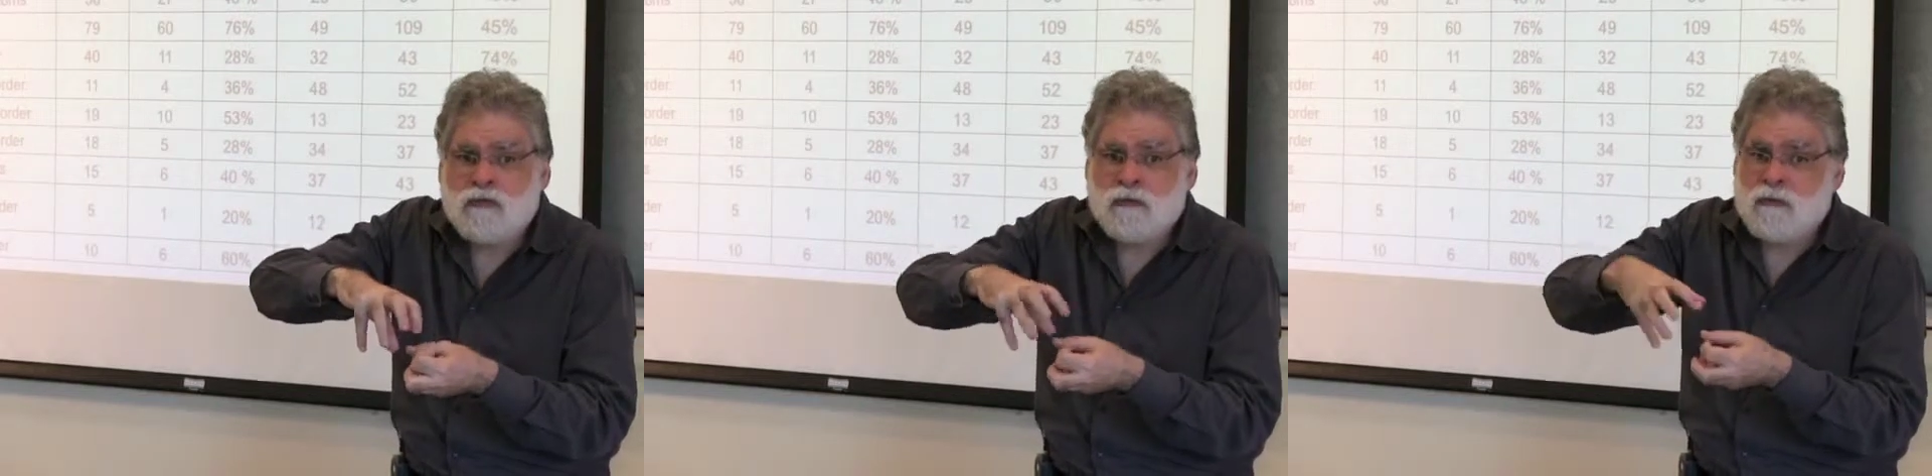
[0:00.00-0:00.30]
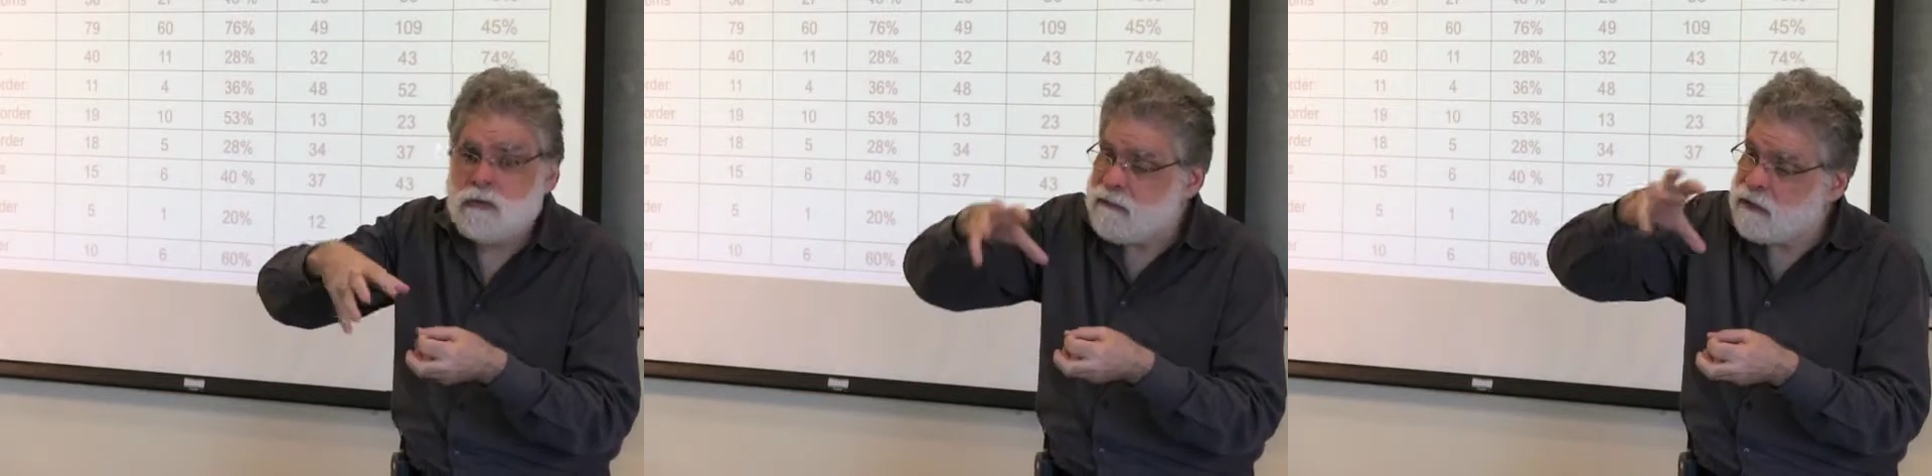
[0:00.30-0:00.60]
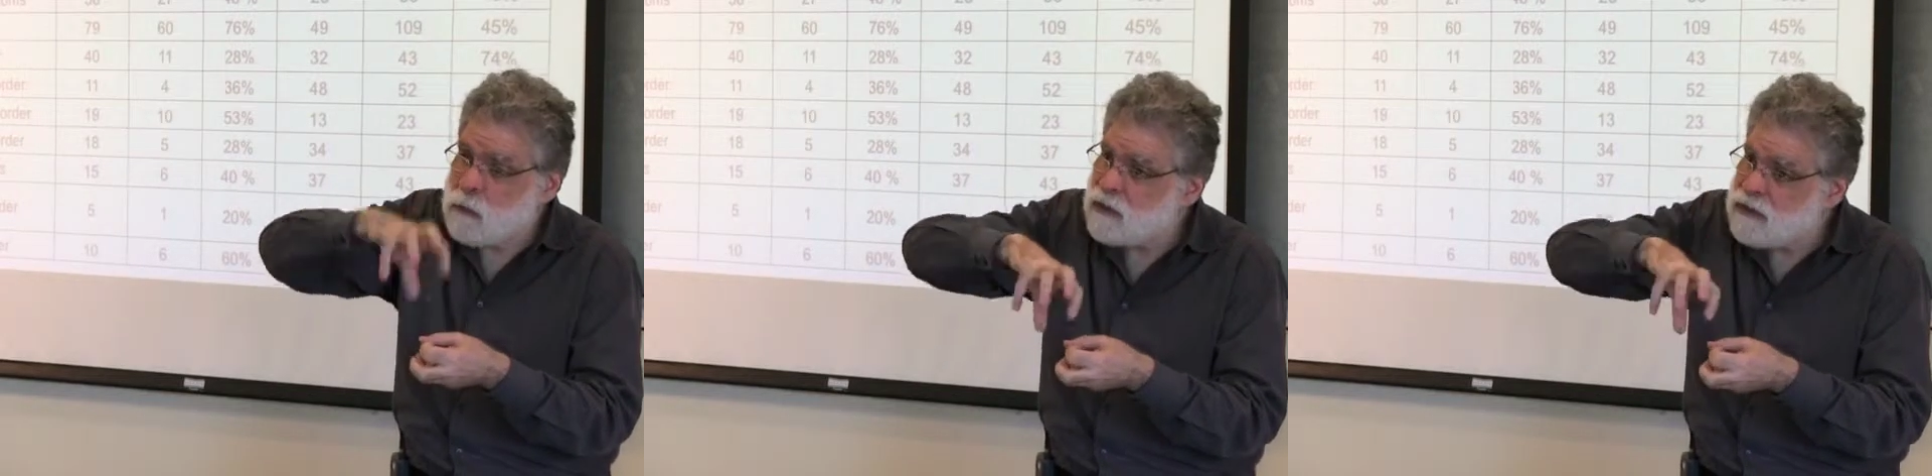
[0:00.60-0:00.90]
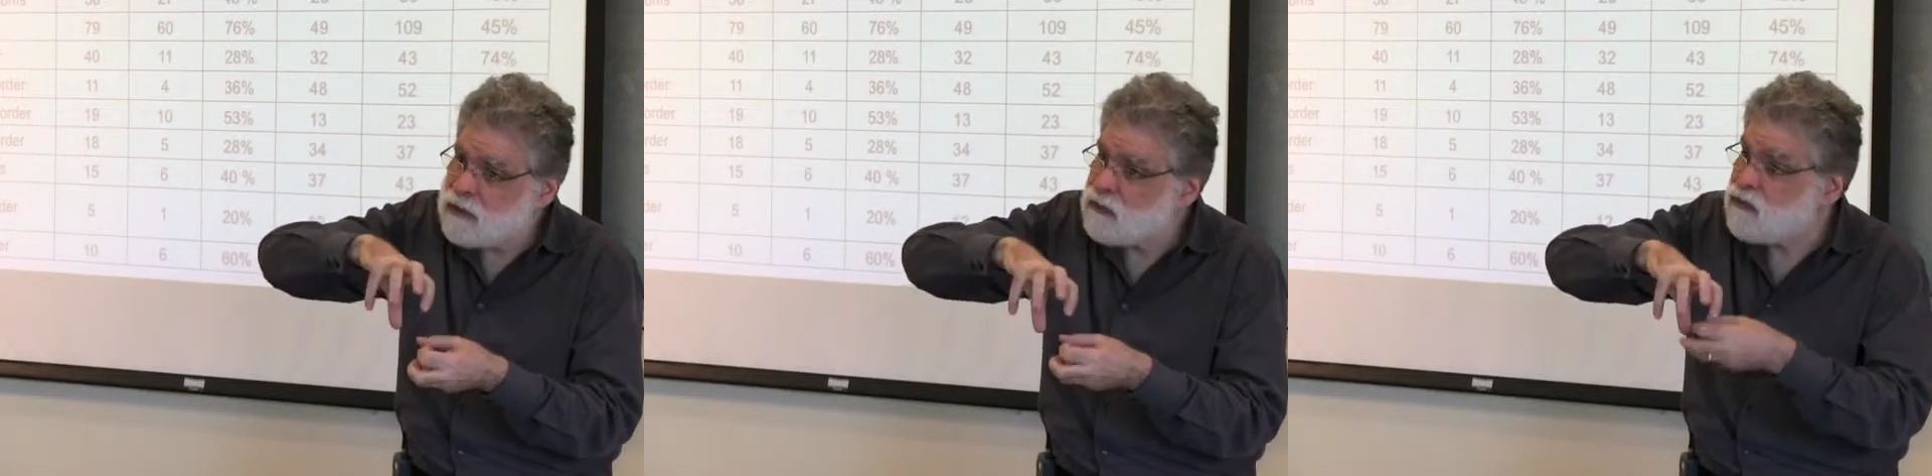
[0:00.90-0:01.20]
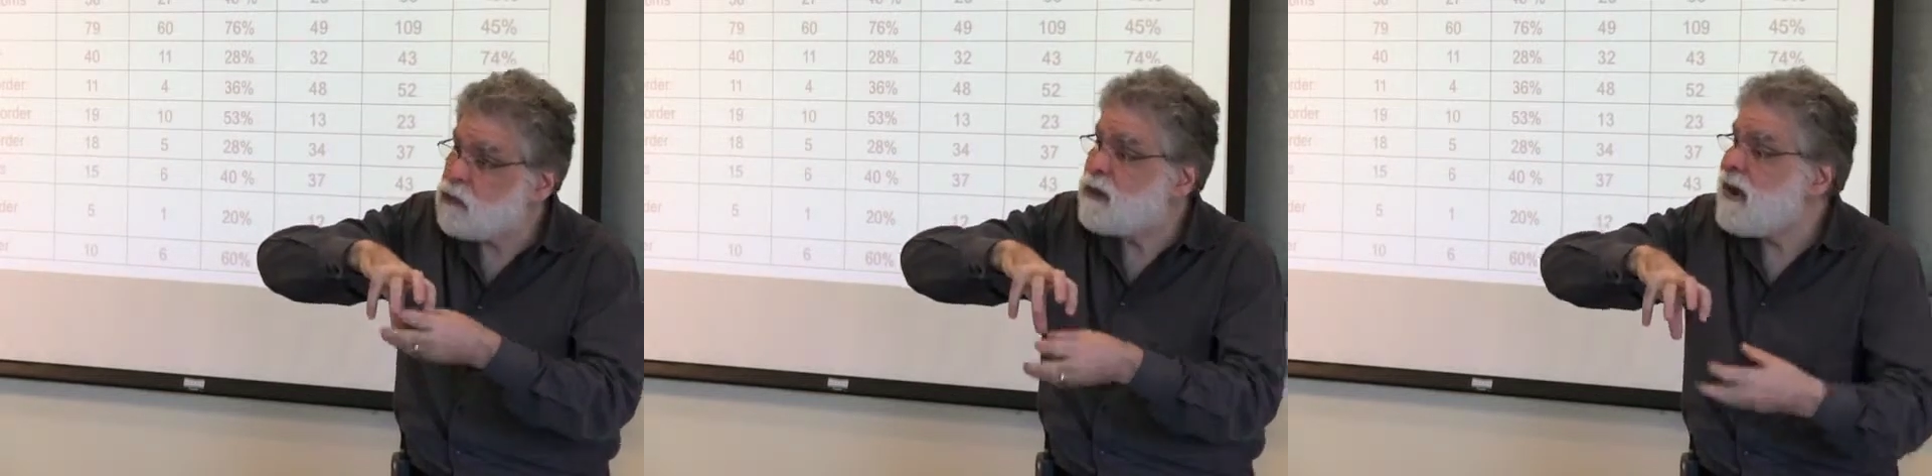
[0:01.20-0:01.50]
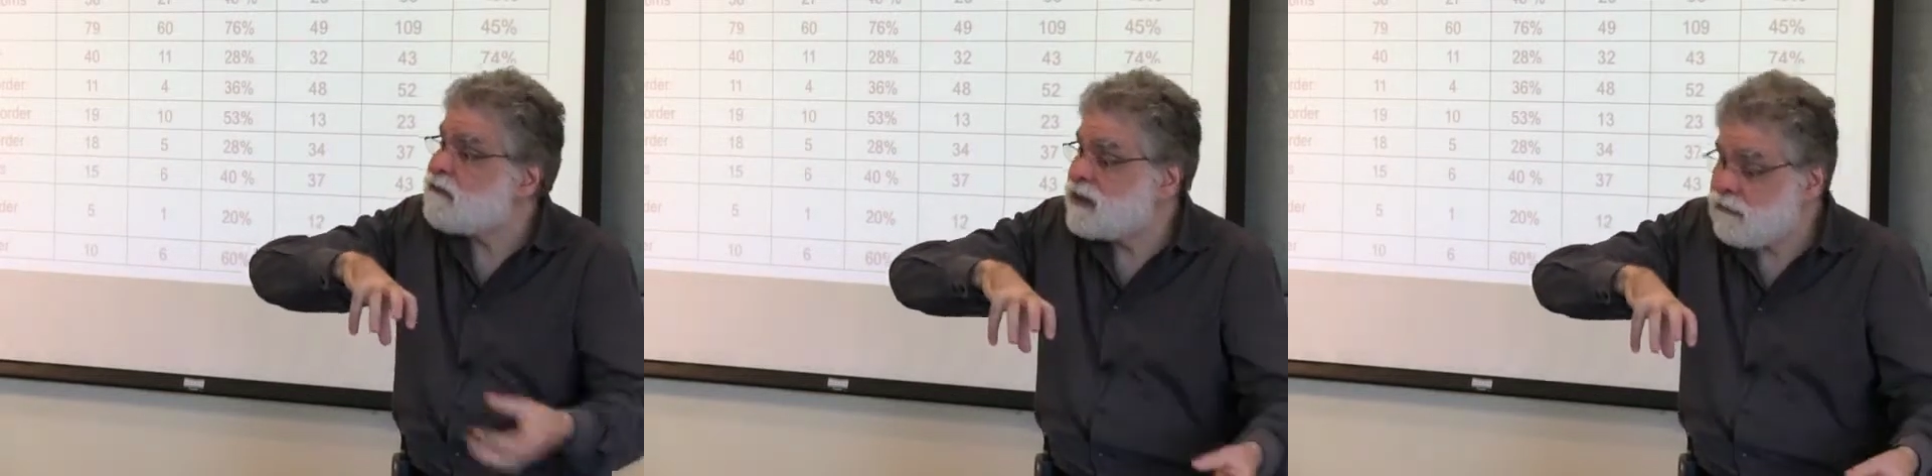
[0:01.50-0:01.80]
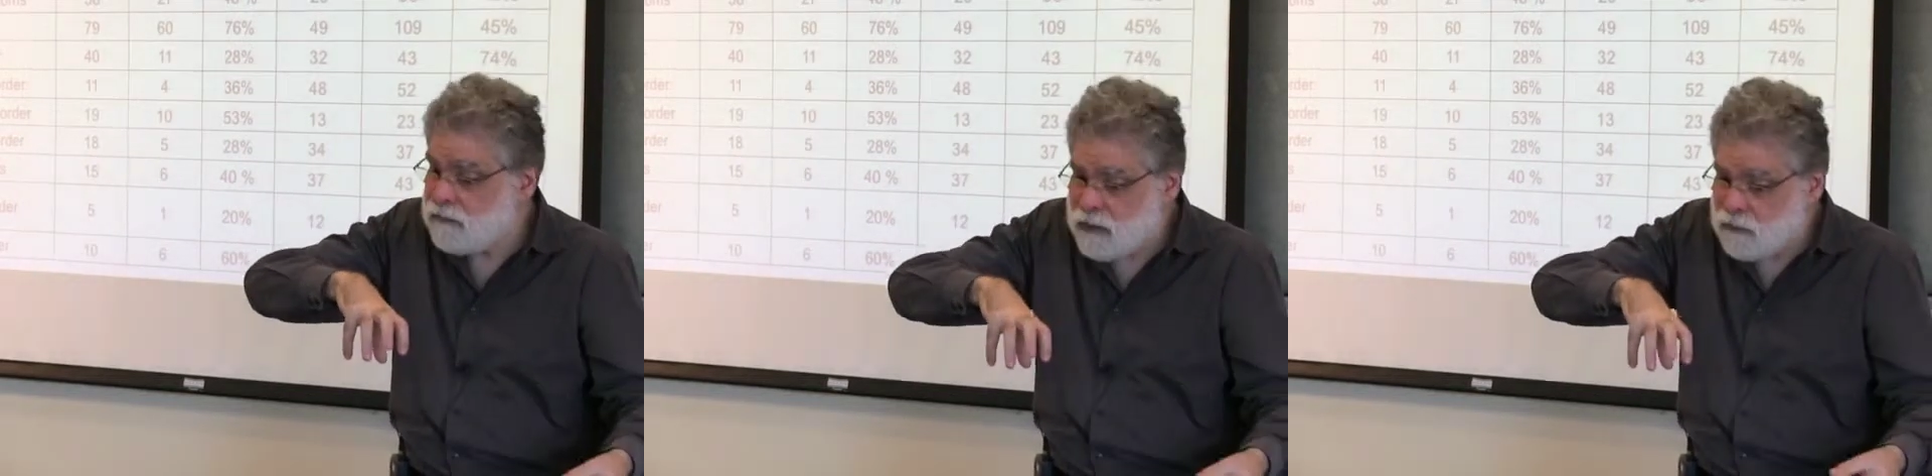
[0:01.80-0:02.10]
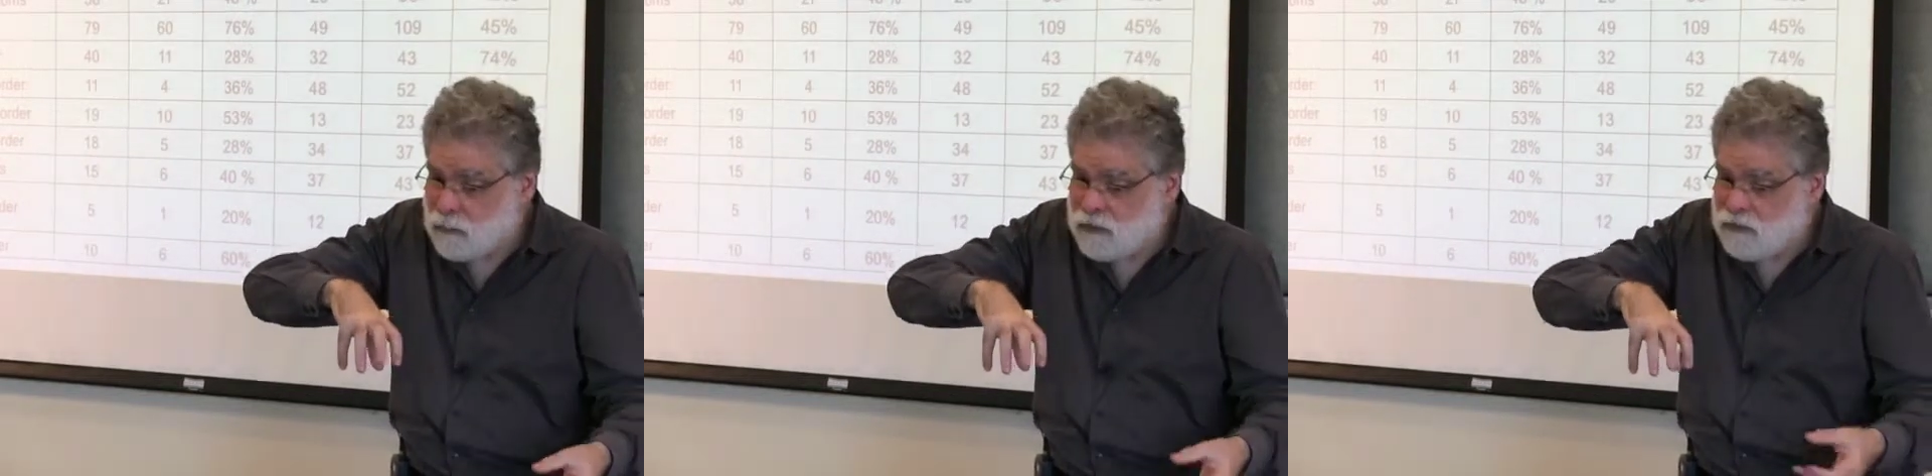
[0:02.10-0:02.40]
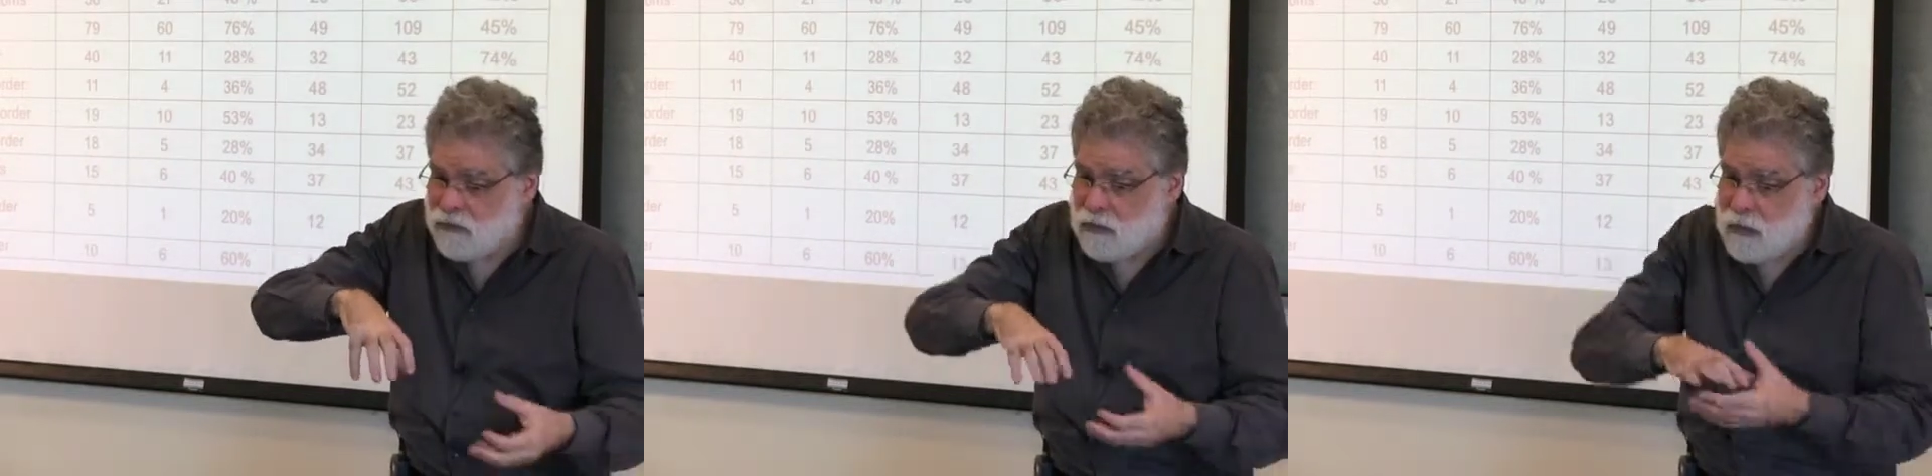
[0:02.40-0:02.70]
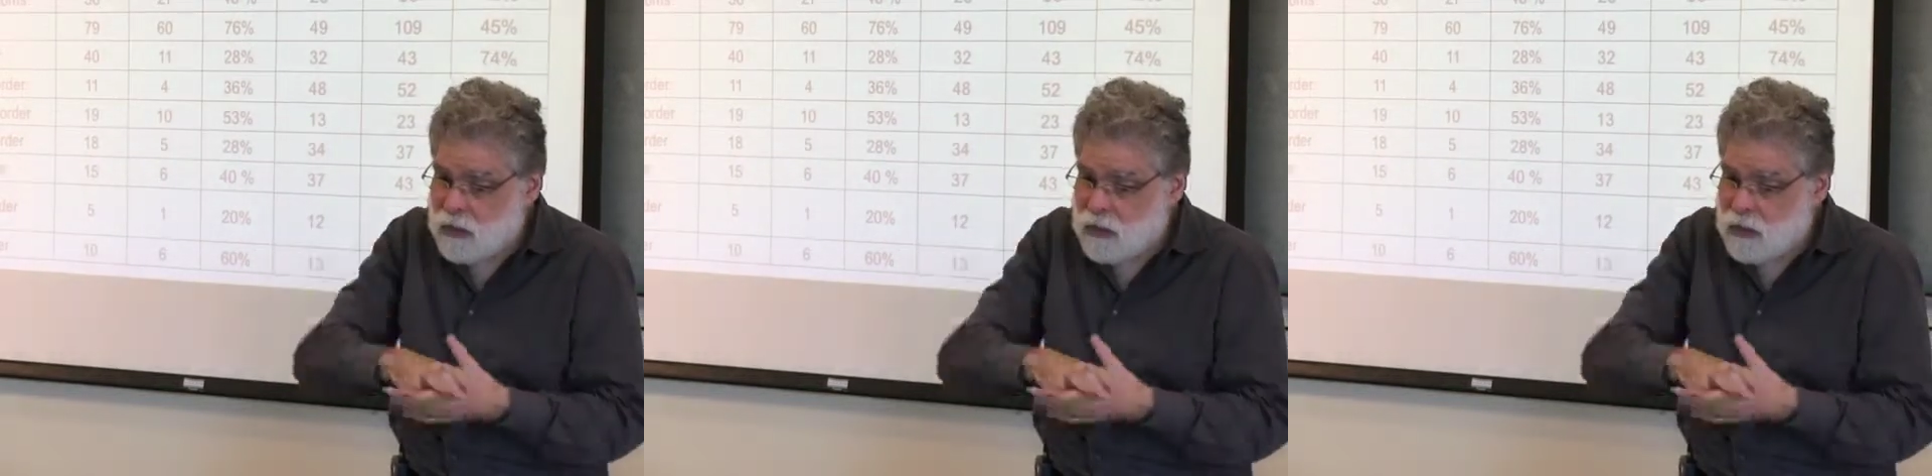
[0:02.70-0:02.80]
If you're giving one diagnosis, you don't have to give the other ones.